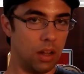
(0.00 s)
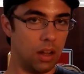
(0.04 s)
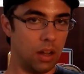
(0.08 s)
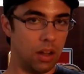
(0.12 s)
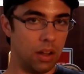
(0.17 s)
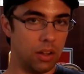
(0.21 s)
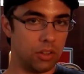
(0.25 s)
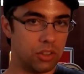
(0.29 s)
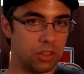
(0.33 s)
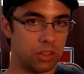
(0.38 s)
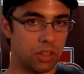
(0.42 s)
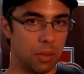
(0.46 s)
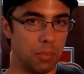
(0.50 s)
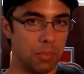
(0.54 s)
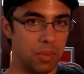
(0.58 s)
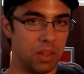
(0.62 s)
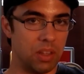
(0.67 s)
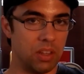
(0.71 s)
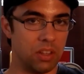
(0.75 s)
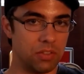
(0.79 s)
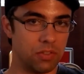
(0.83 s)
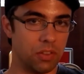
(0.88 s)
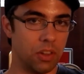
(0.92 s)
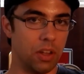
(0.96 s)
some of
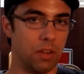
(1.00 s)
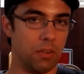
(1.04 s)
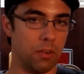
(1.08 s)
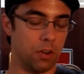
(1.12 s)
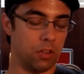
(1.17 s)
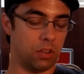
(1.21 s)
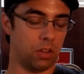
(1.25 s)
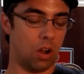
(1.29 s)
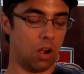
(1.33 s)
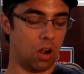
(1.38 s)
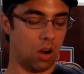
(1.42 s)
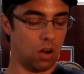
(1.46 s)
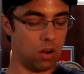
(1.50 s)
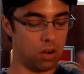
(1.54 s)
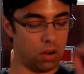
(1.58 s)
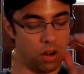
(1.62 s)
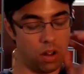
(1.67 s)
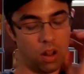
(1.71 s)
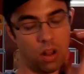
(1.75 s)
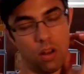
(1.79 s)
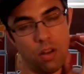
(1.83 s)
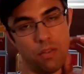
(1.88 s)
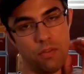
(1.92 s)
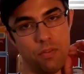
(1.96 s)
these flavors
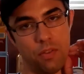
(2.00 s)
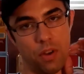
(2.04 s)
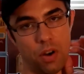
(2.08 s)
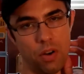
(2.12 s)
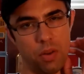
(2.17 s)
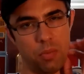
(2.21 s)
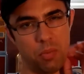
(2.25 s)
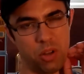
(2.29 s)
are very